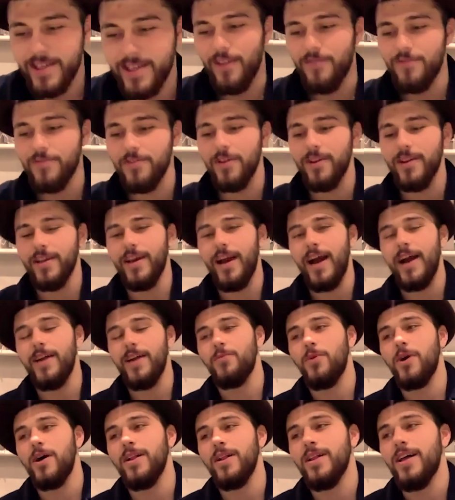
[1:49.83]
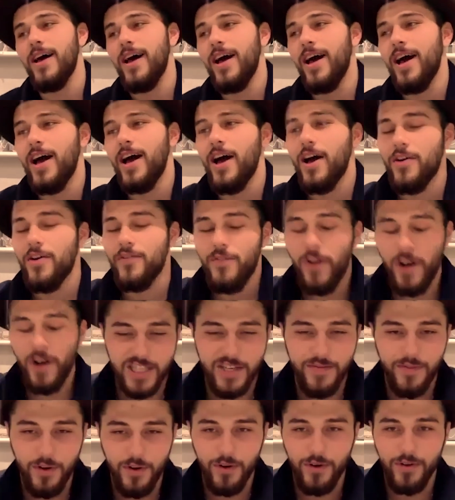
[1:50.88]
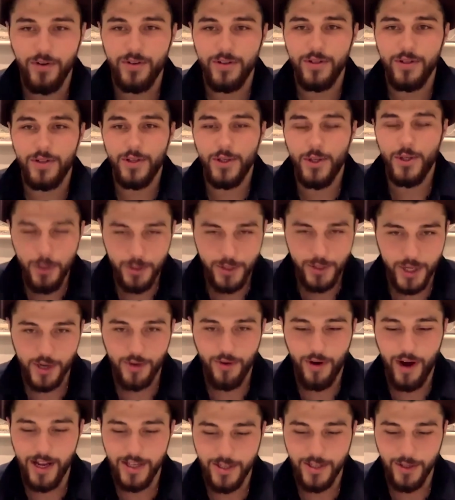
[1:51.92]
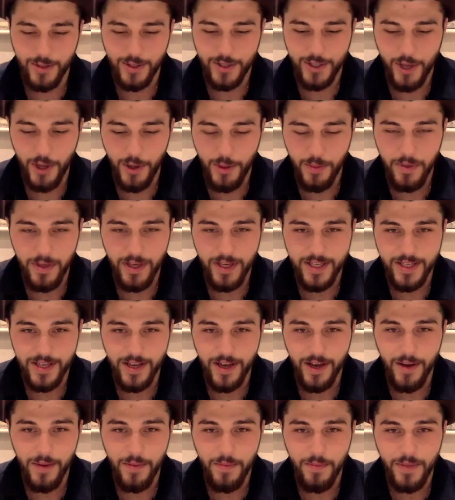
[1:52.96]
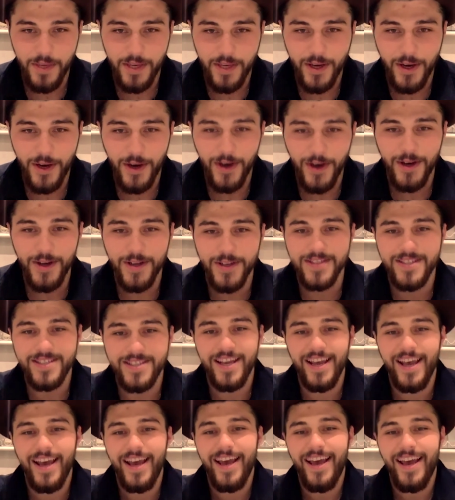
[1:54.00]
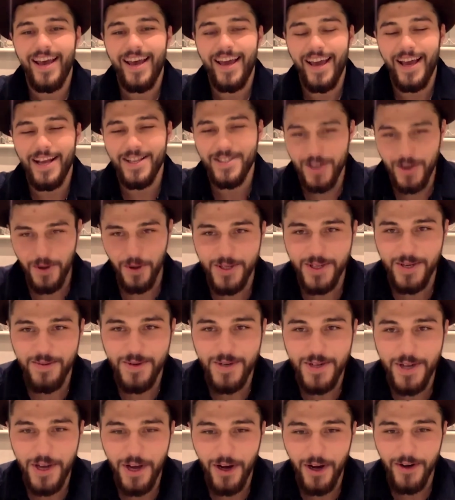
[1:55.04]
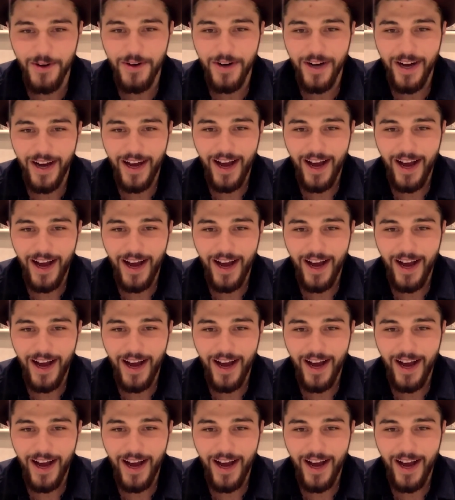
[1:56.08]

definitely. And well, first of all, huge congrats on Snowpiercer, because it's an awesome show.